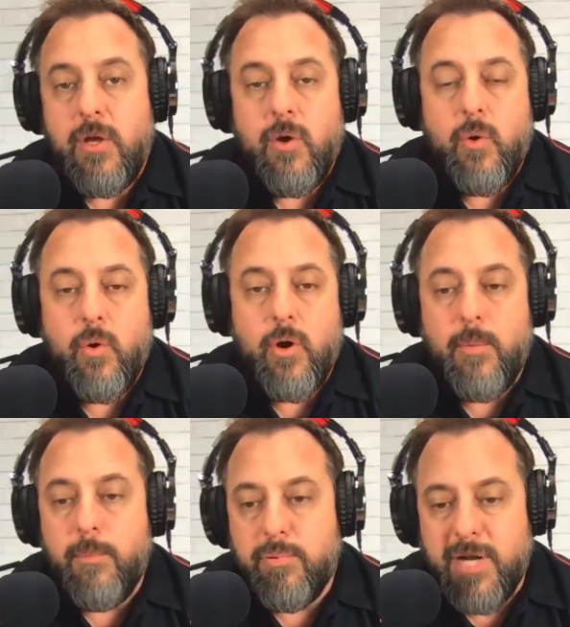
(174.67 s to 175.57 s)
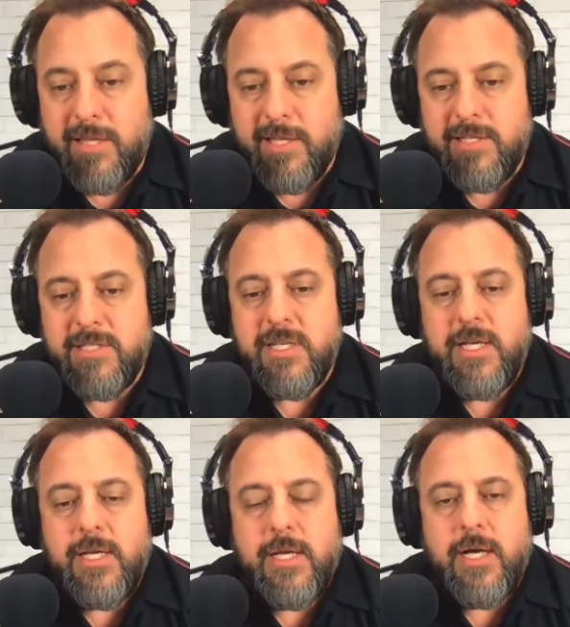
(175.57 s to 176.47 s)
or umbrellas.
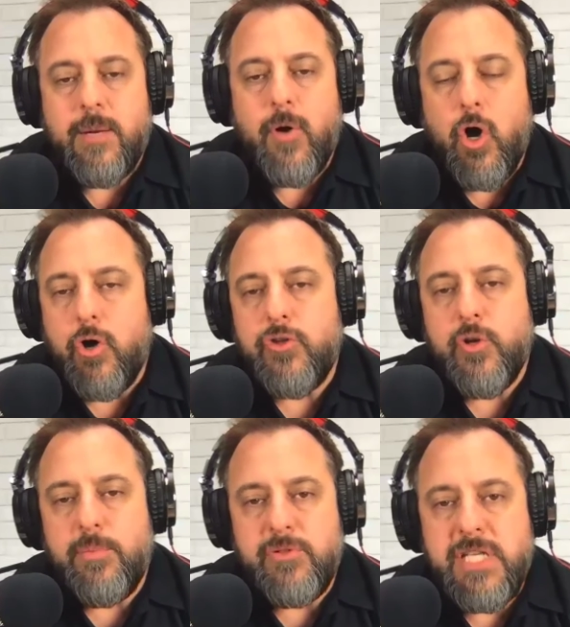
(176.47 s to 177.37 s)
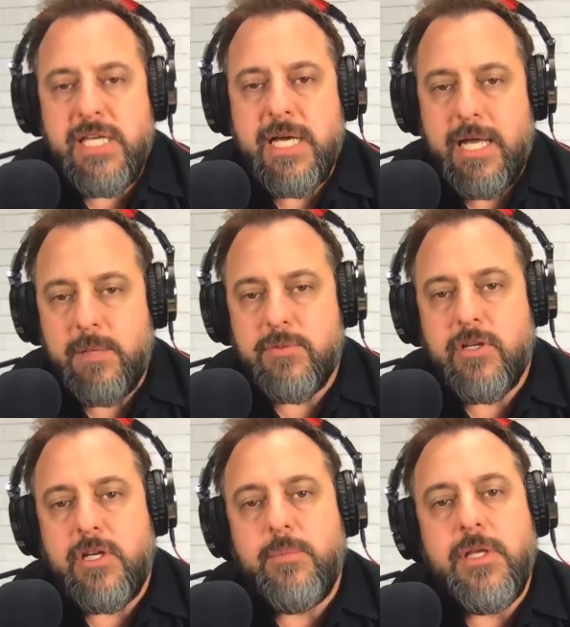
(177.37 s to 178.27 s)
All your boutique items are
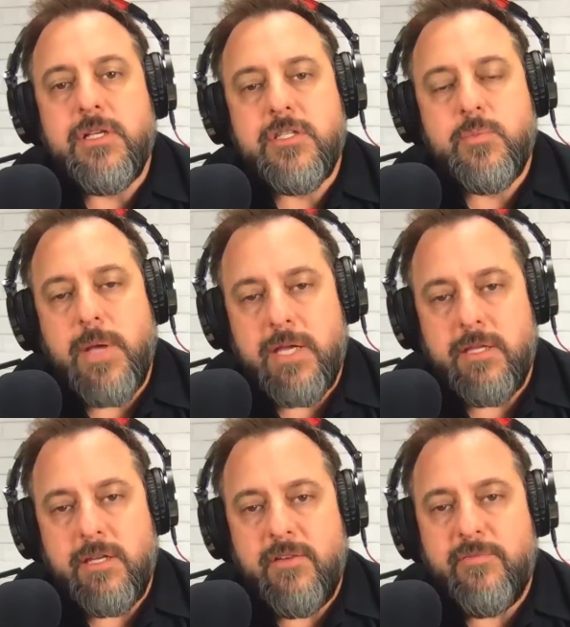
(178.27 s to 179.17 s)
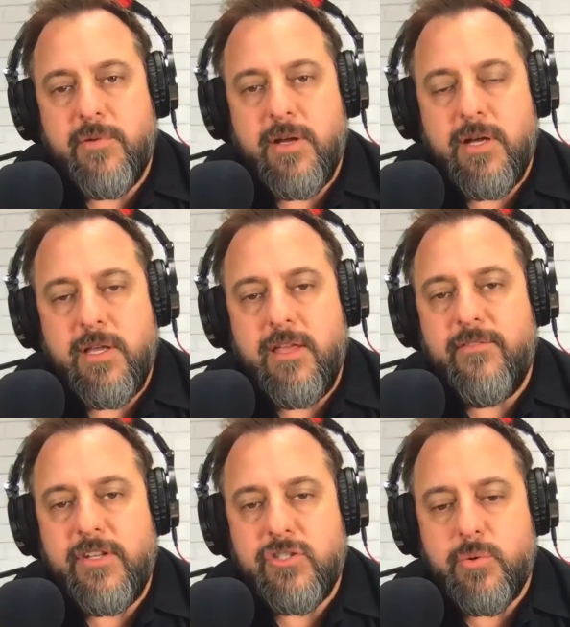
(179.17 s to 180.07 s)
going to be a speculative
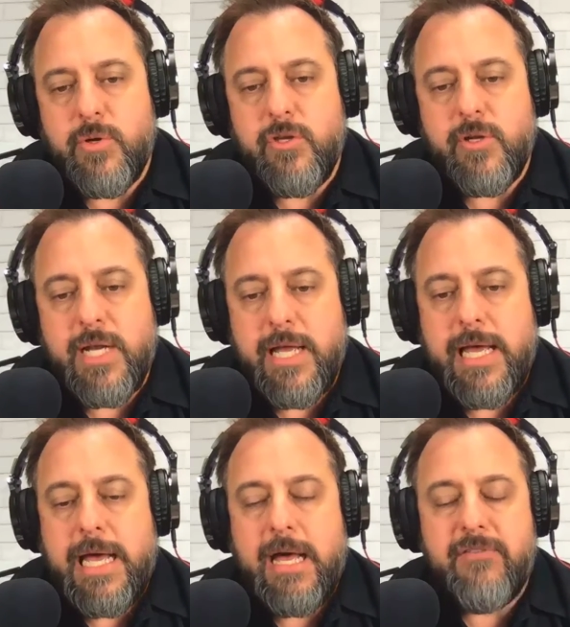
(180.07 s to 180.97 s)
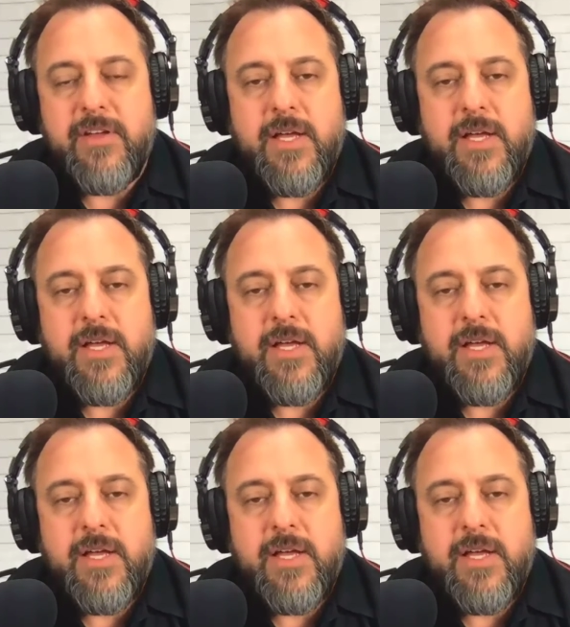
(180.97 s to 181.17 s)
inventory. You're going to have